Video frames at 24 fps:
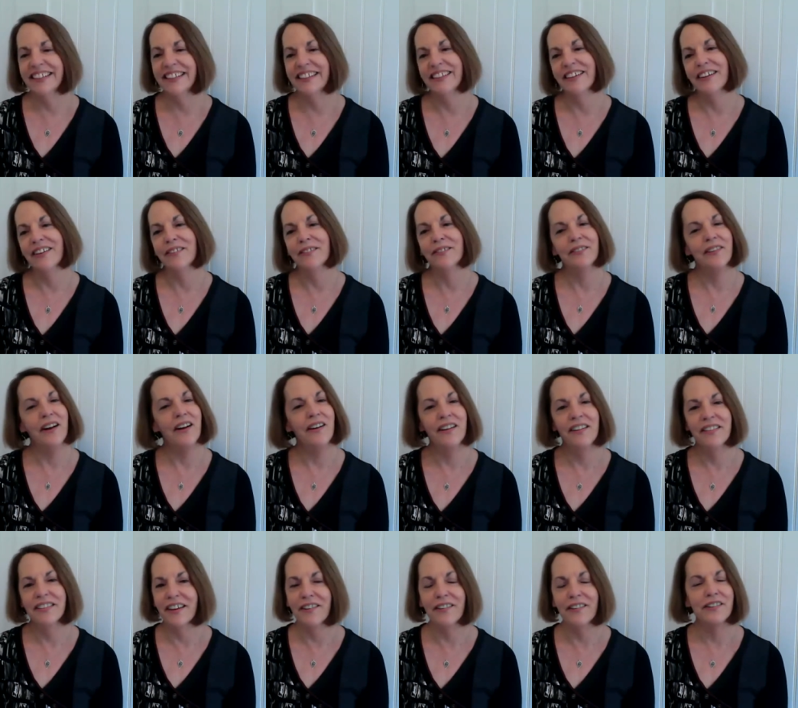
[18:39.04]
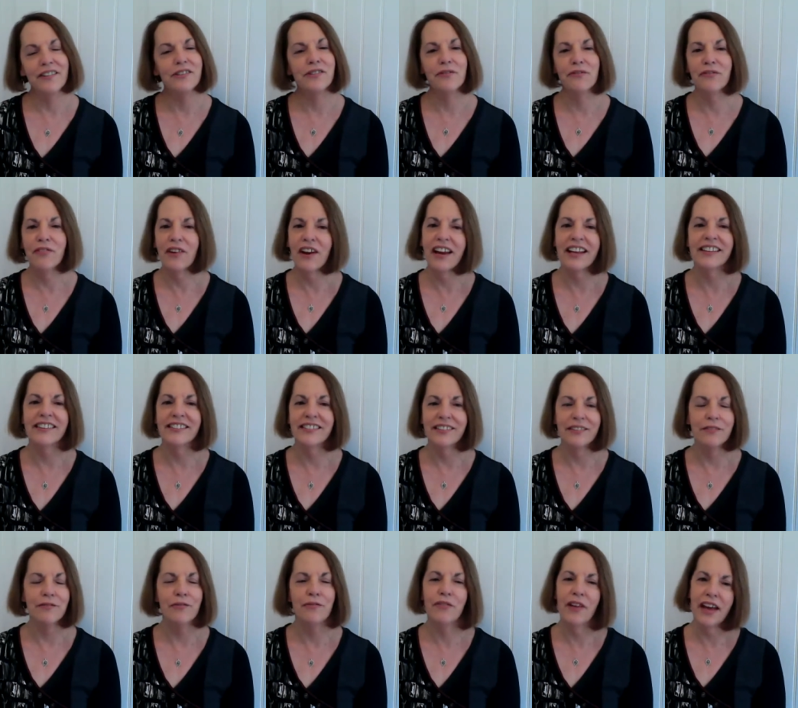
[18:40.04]
and you know all the
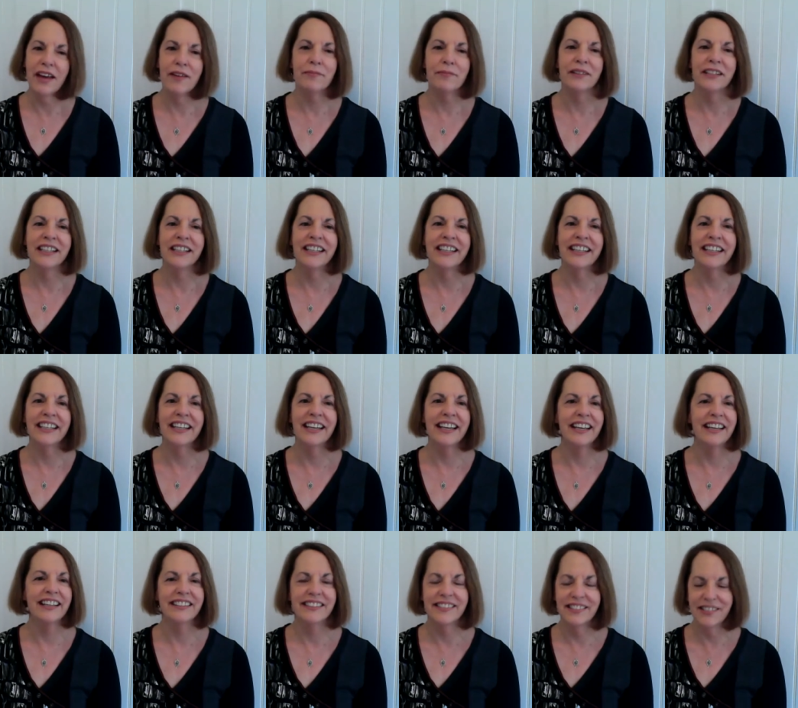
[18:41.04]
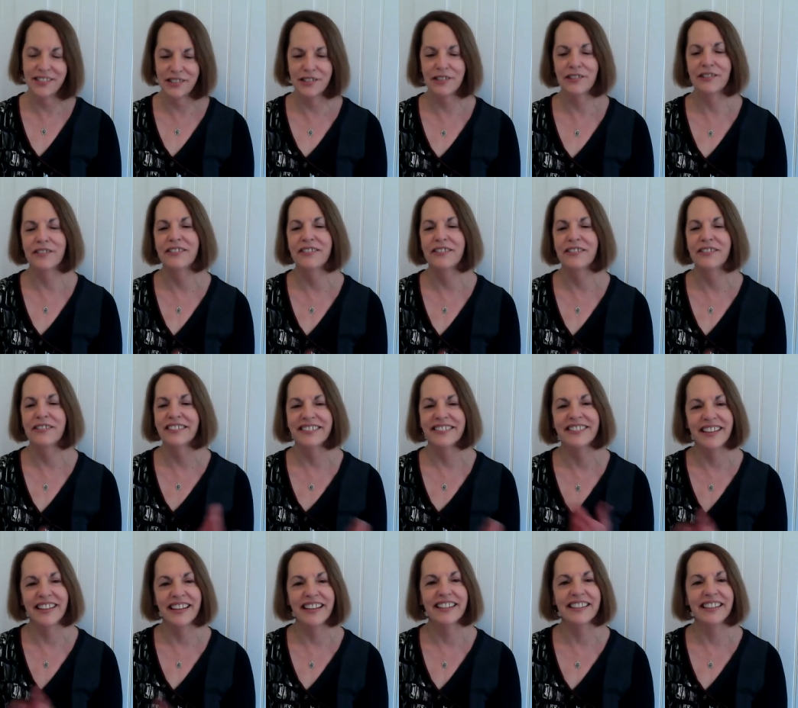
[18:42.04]
artist friends and family and
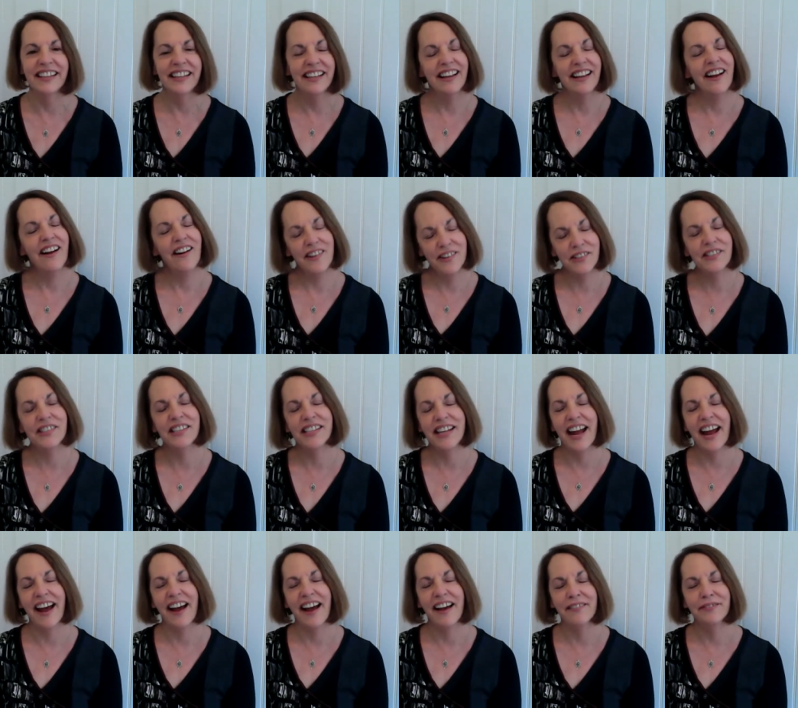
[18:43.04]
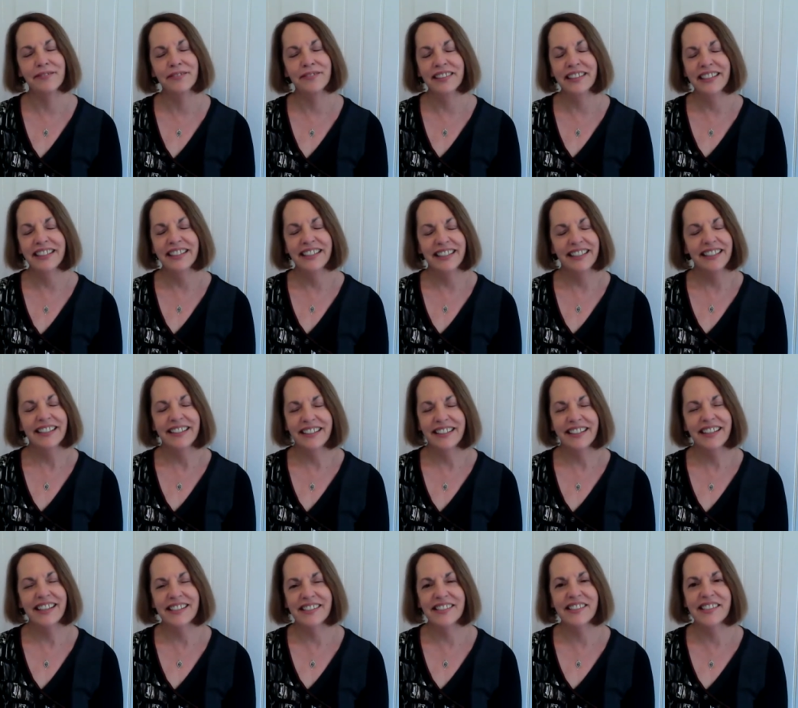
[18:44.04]
students and our
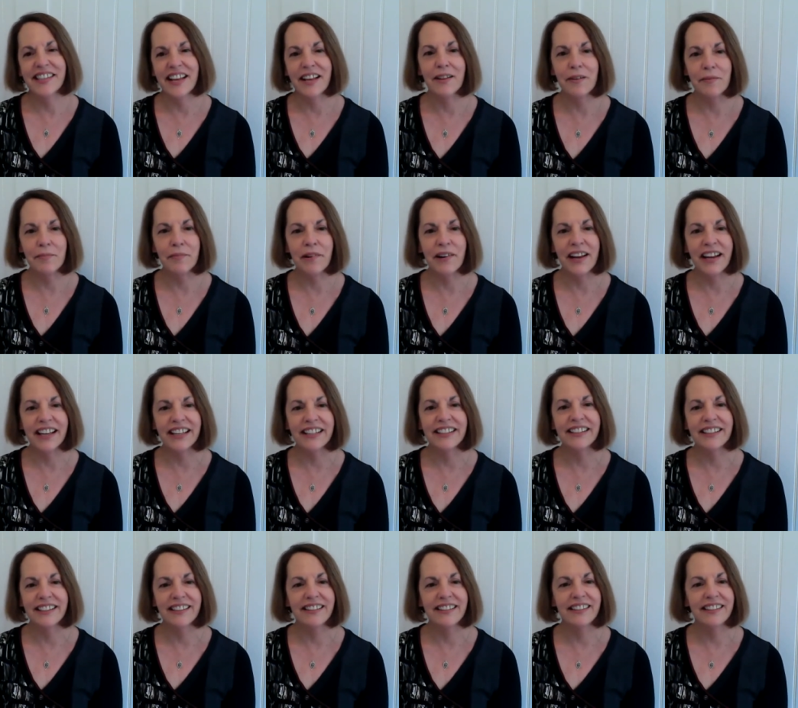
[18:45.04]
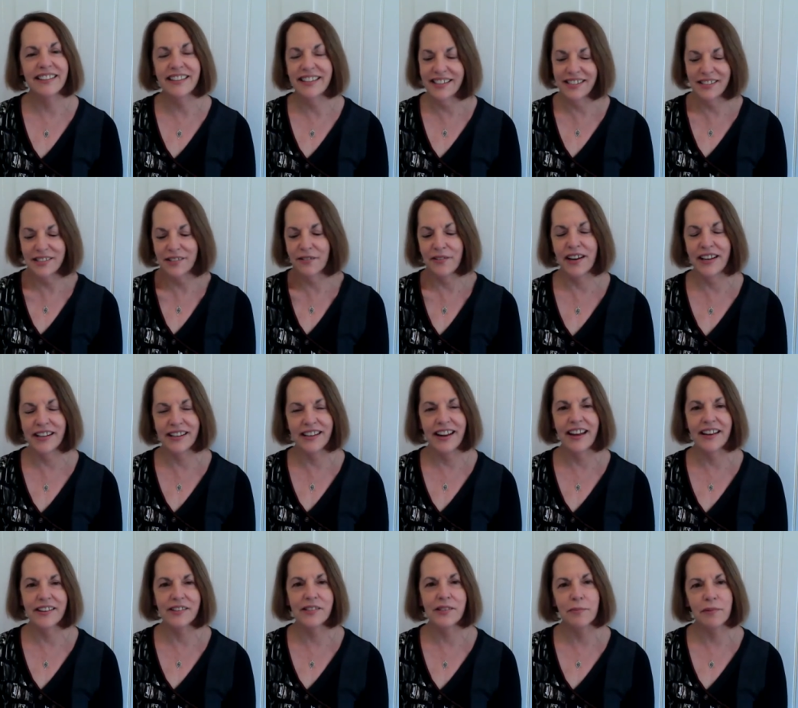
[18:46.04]
staff can celebrate
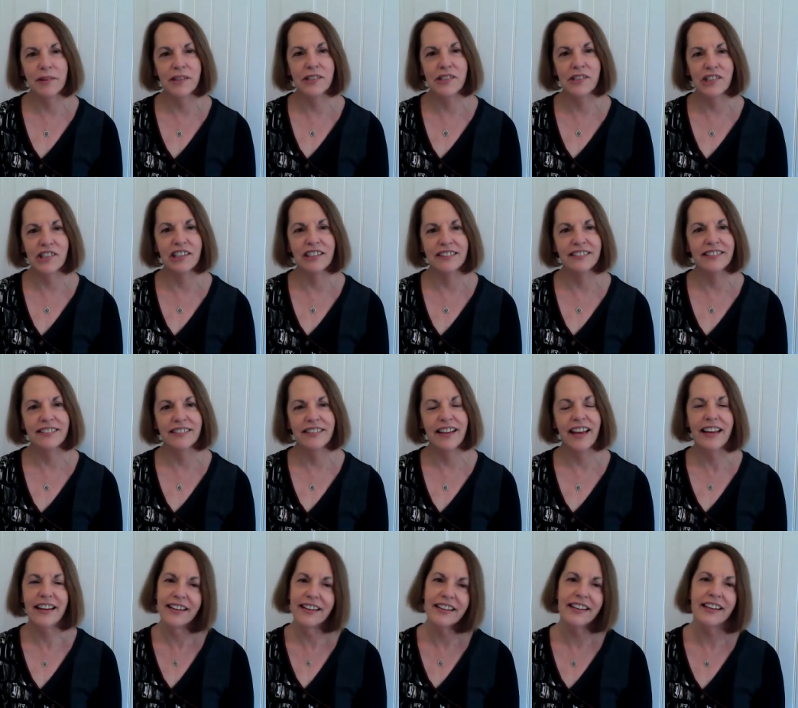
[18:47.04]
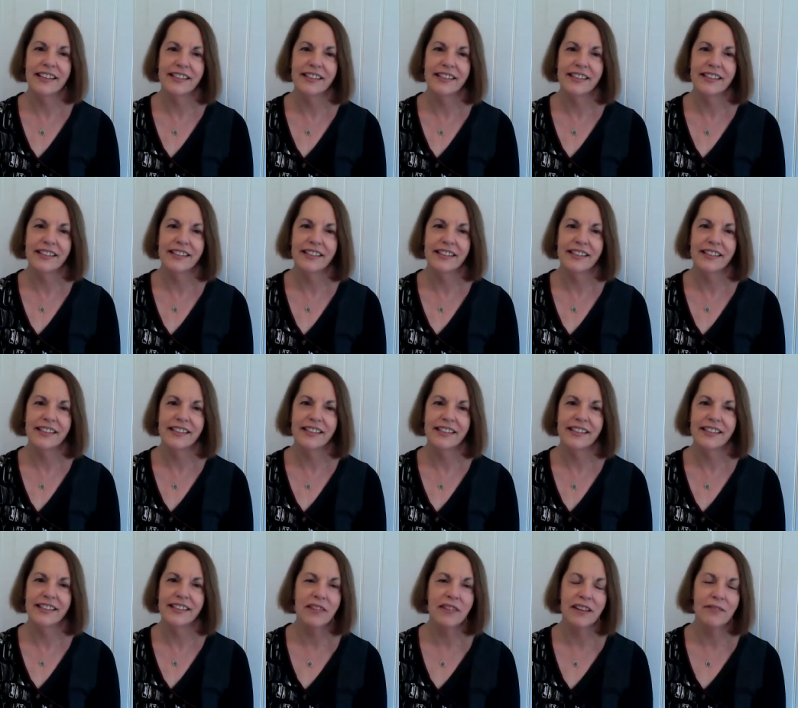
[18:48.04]
these great exhibitions and
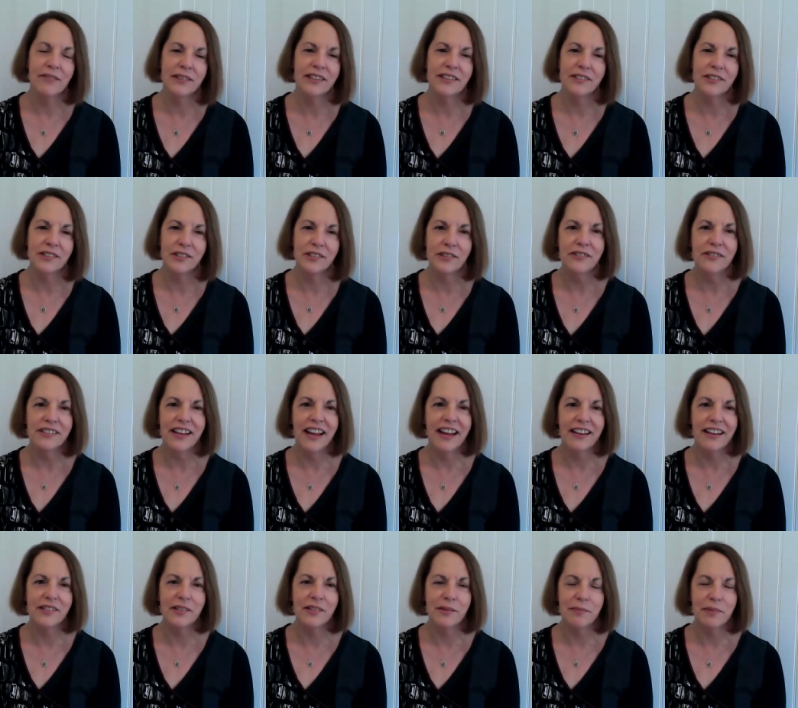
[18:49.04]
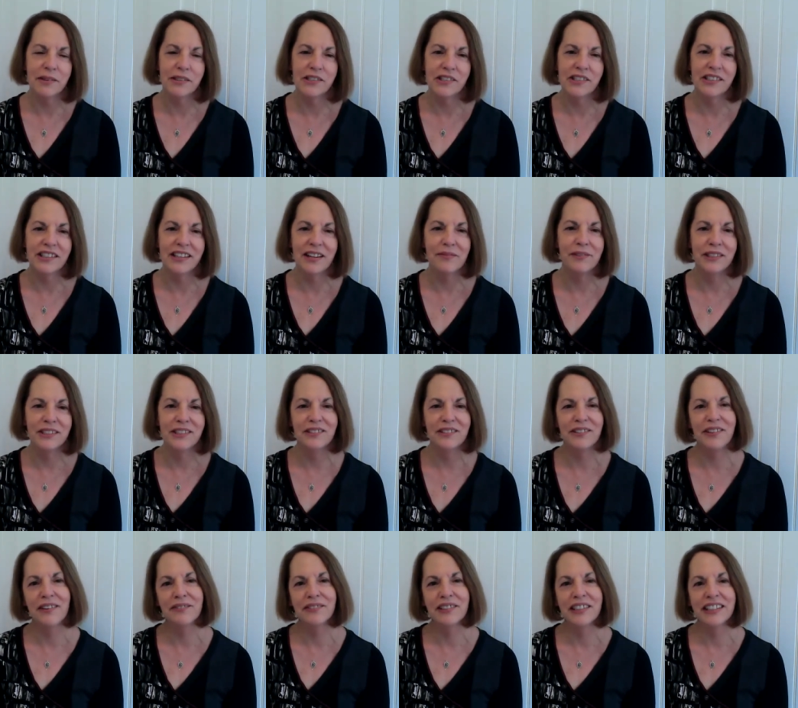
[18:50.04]
it's same thing with the student
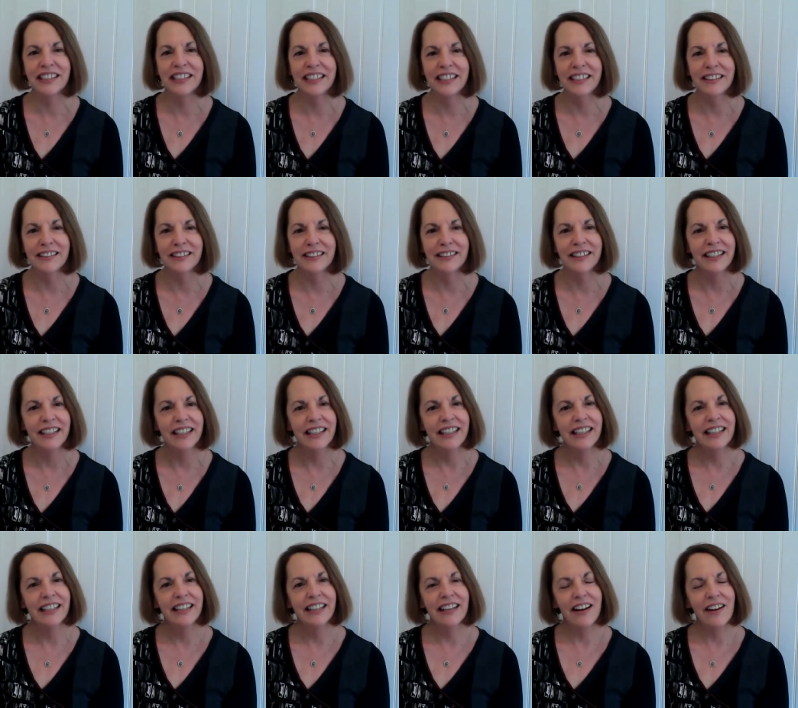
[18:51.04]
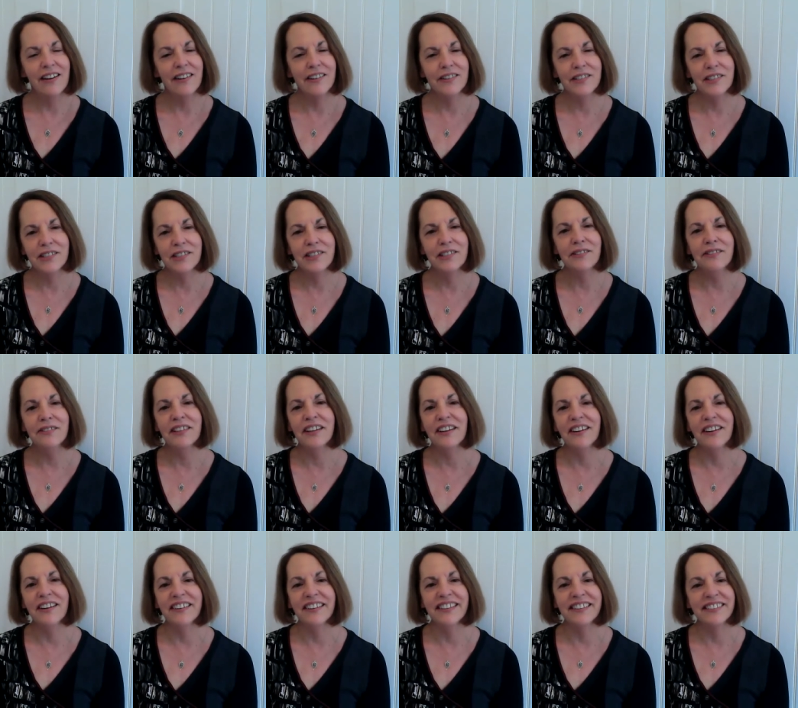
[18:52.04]
exhibition that we do every year
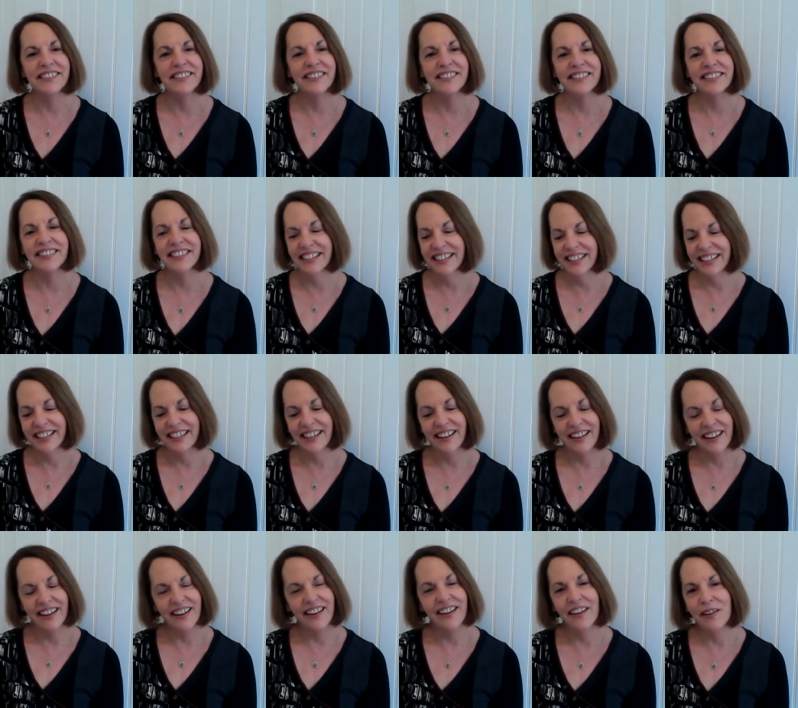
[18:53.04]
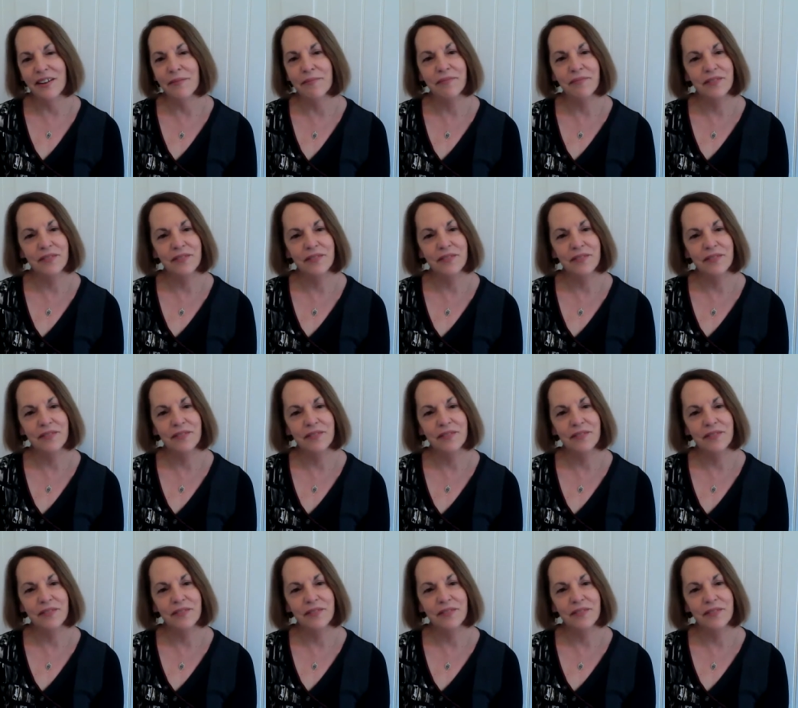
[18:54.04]
our student artists